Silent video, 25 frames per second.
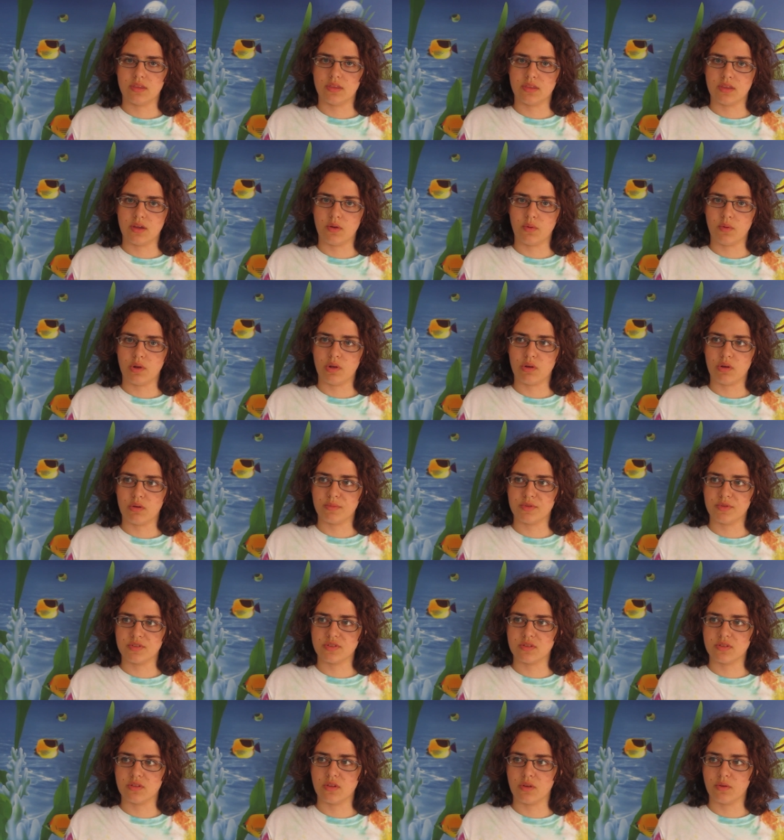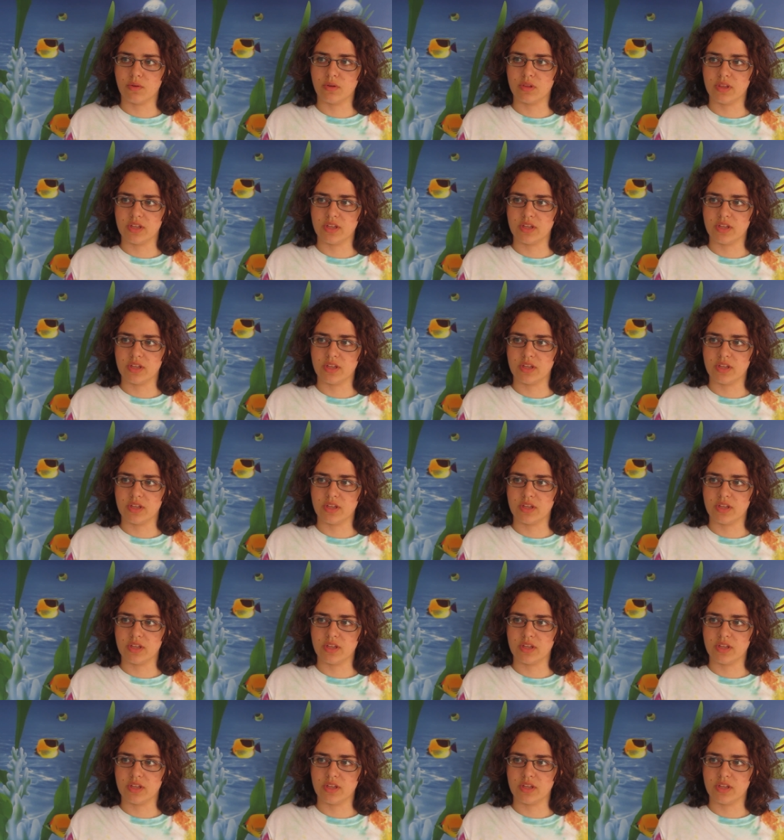There were almost no